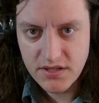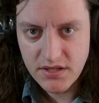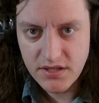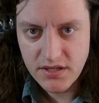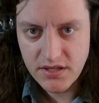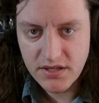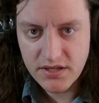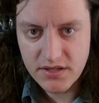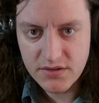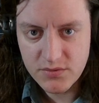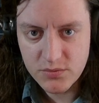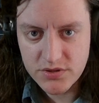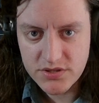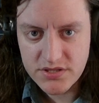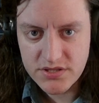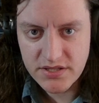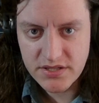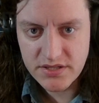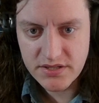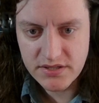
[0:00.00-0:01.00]
And we'll
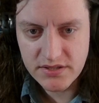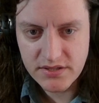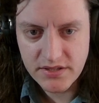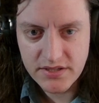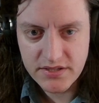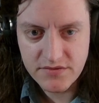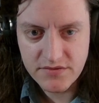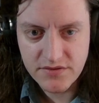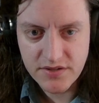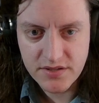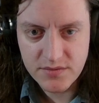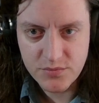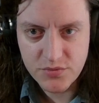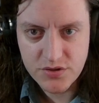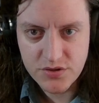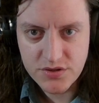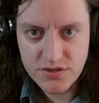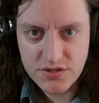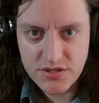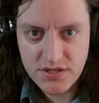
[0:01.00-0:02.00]
send in Leia Defiant
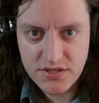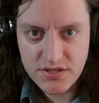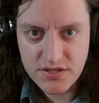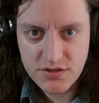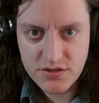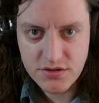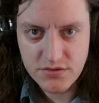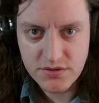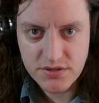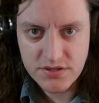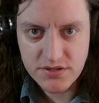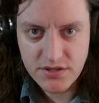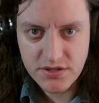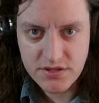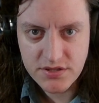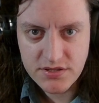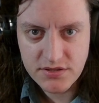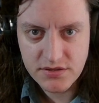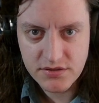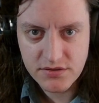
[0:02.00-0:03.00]
Princess to
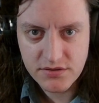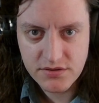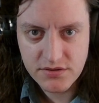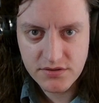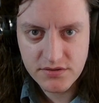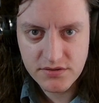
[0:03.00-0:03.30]
exhaust Luke.